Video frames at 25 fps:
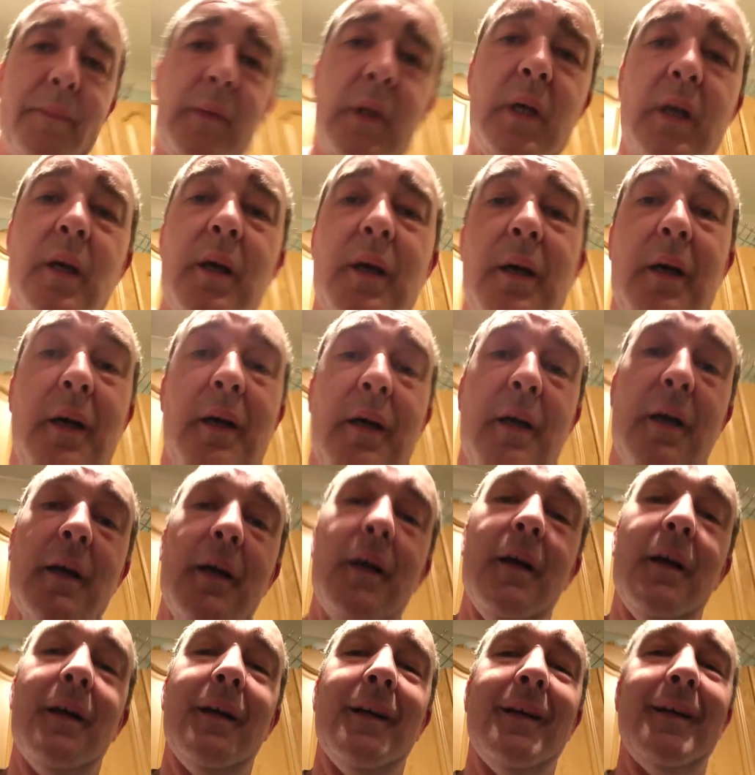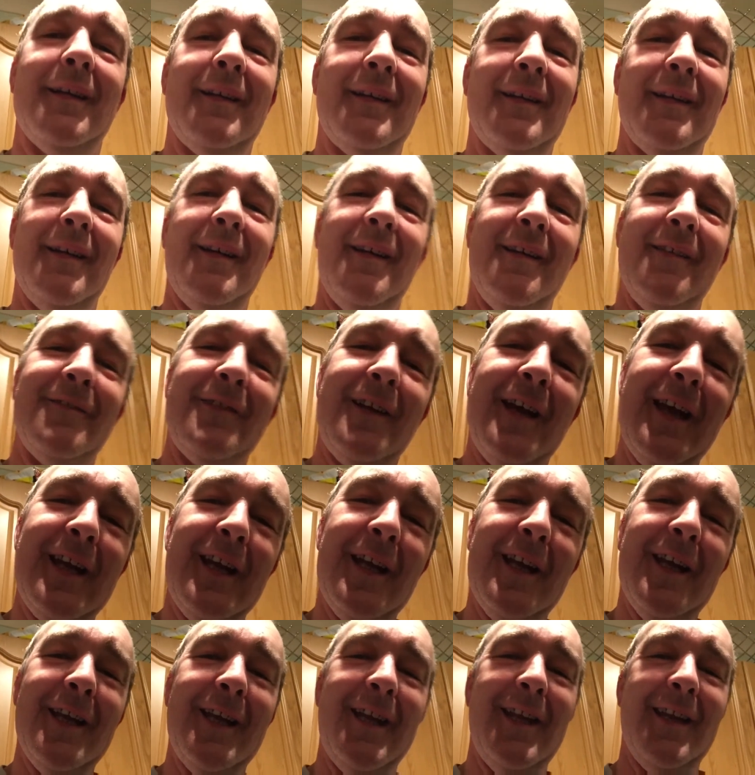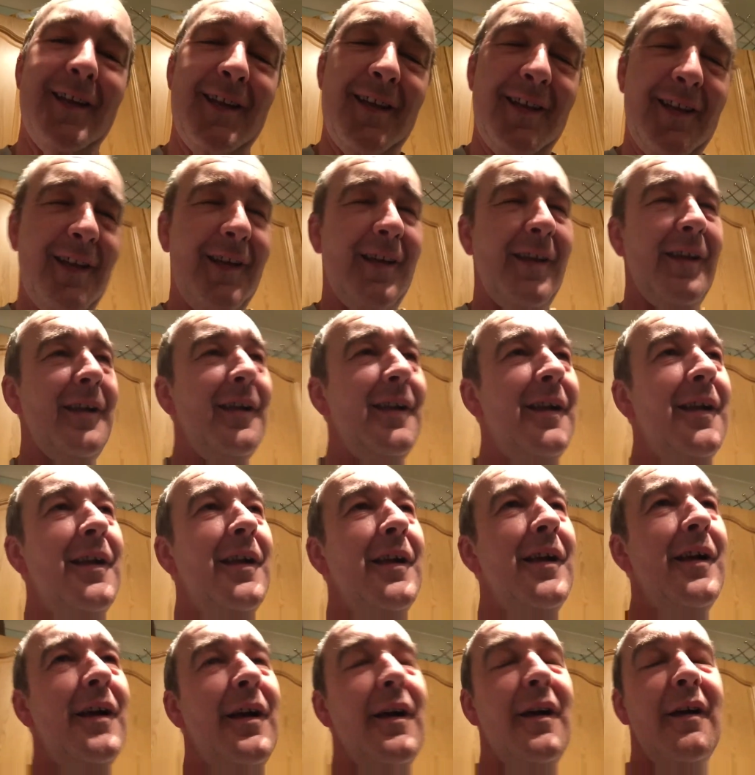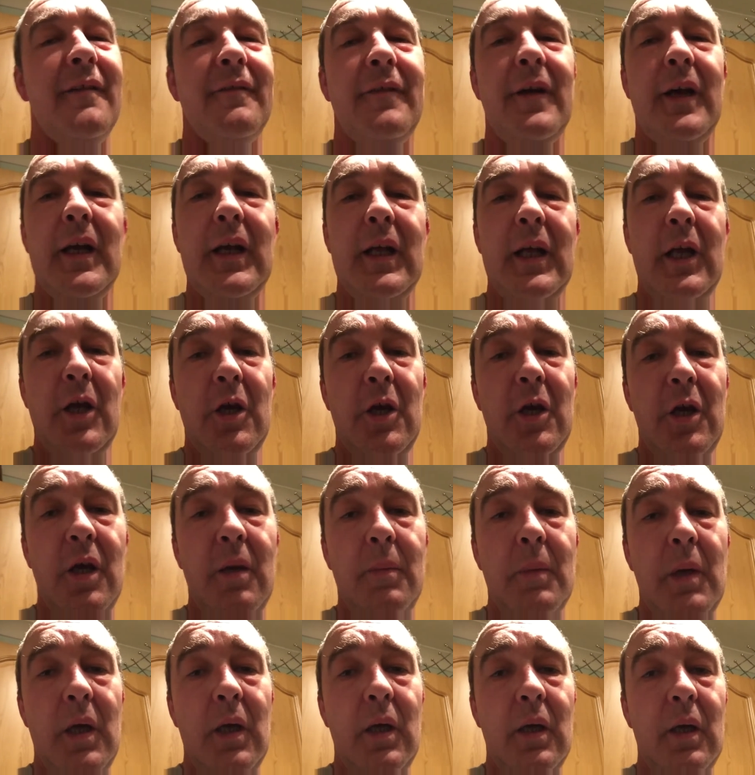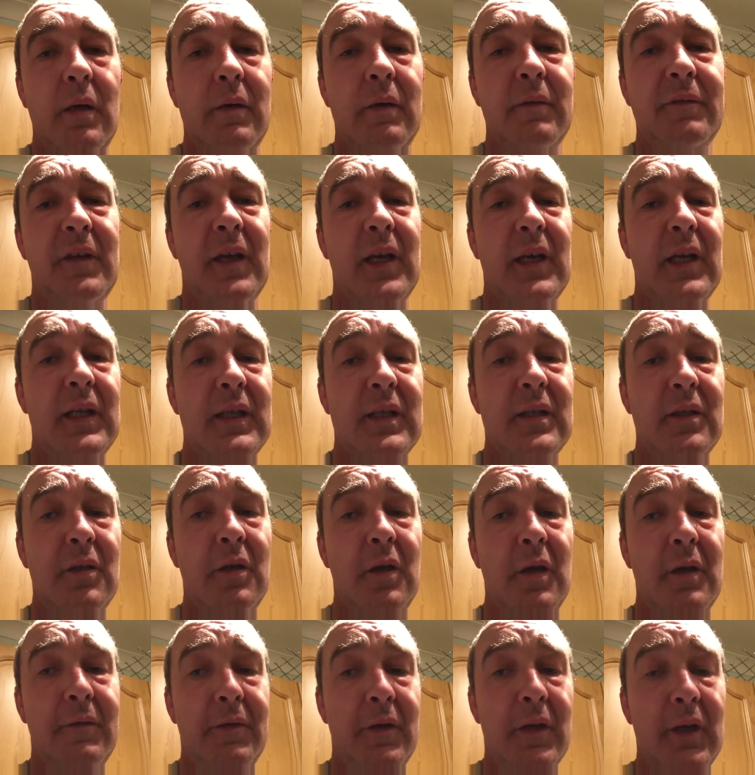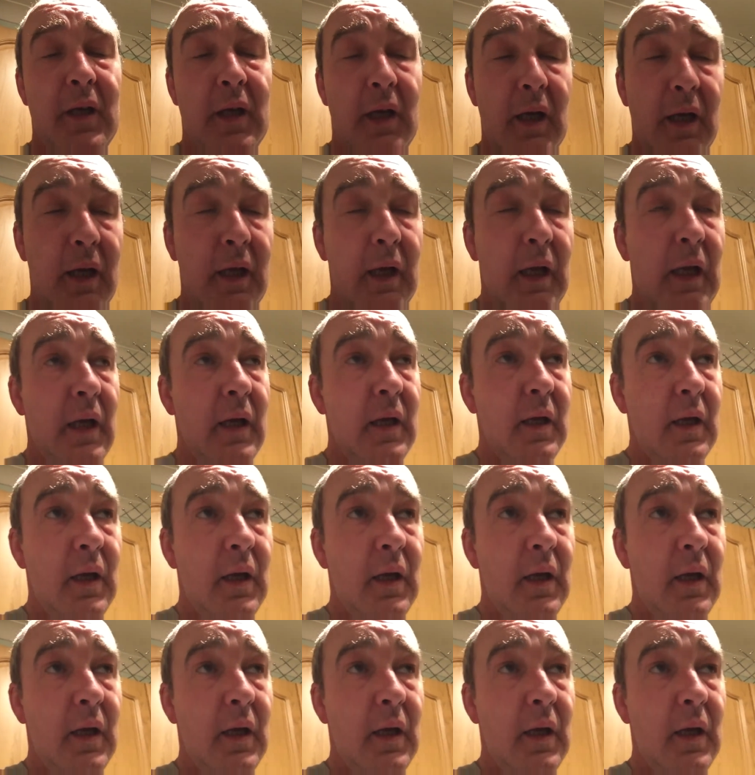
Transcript: guys. Finally. Finally home. Finally sorted for the night.